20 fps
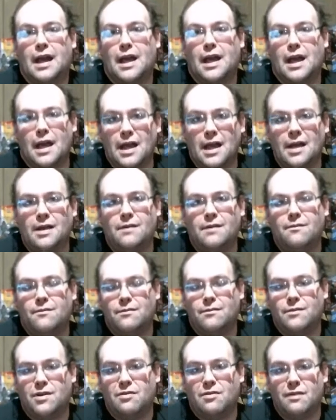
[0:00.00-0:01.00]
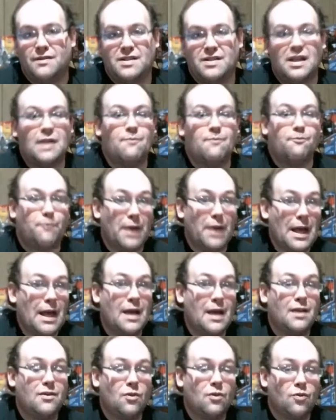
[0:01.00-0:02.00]
in UFC
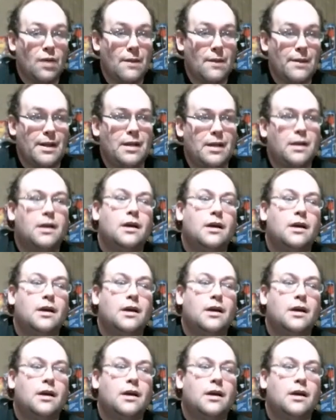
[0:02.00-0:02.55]
being the women.